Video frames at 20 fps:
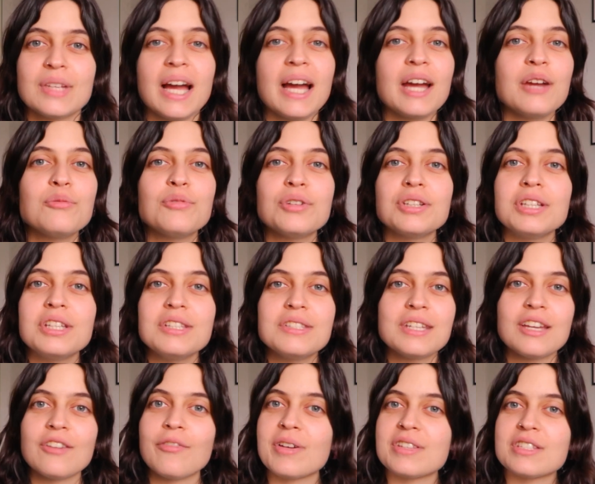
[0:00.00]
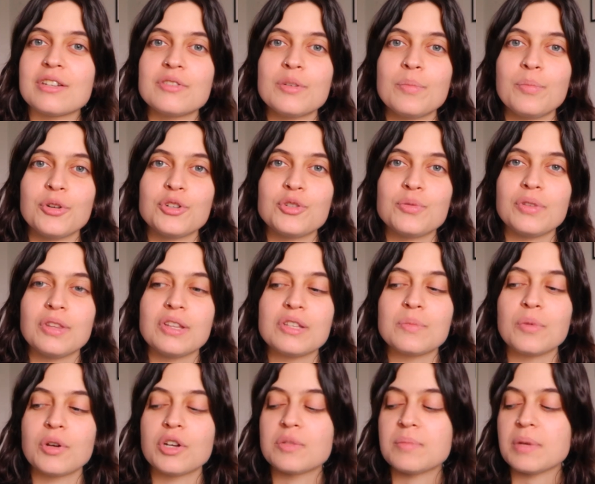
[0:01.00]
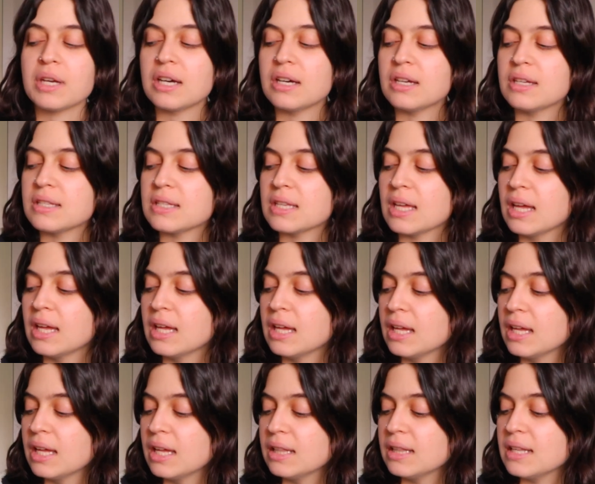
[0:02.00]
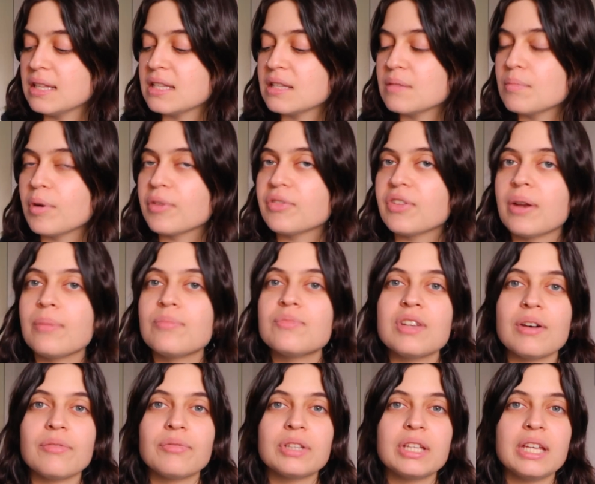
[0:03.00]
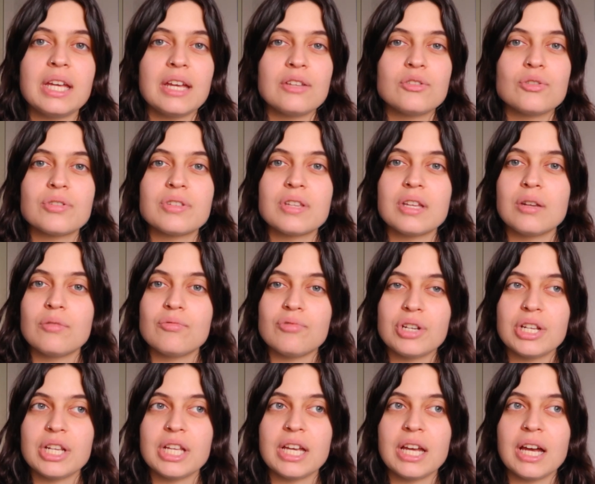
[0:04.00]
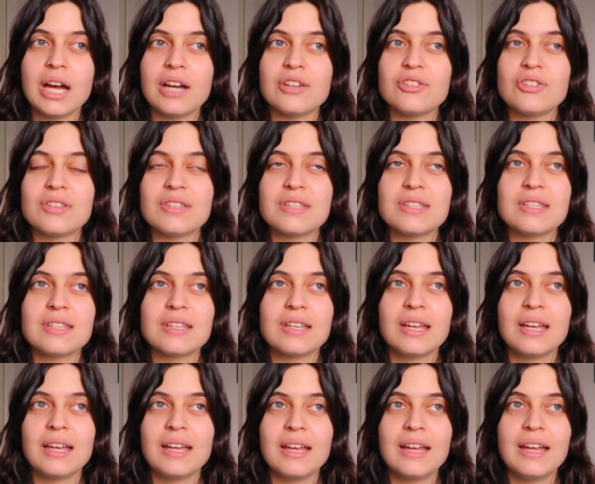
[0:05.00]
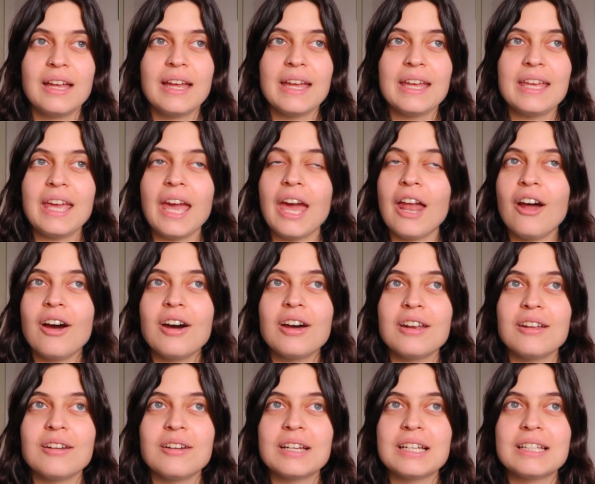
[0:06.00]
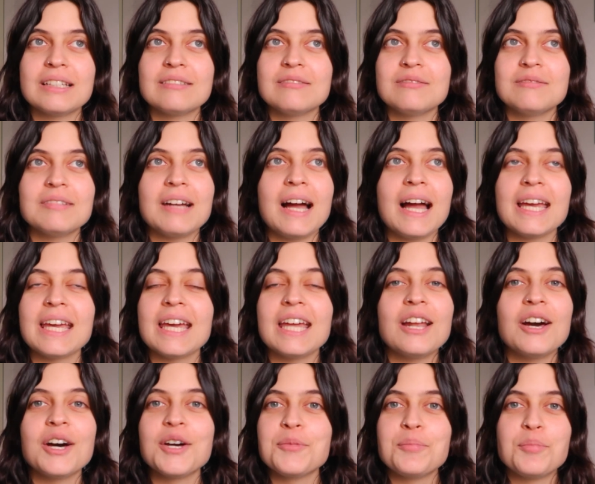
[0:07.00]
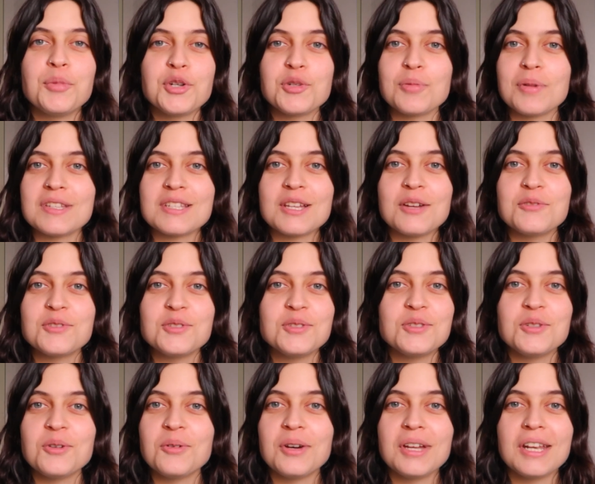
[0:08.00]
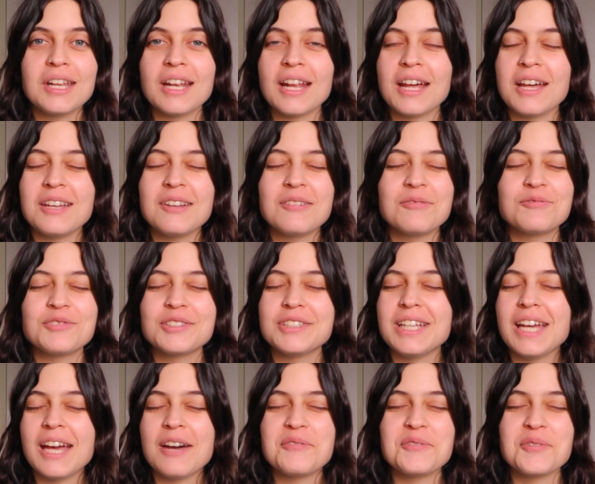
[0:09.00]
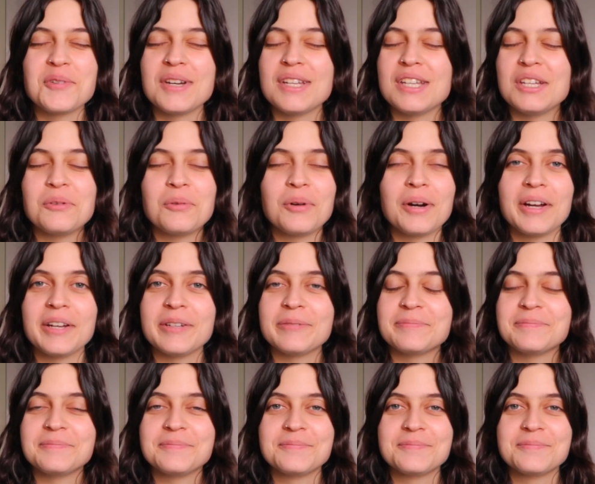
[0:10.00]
I really need to give myself the push with this book, because this is a book that I'm definitely interested in reading. I just cannot I cannot push myself to do it, and I really have no idea why.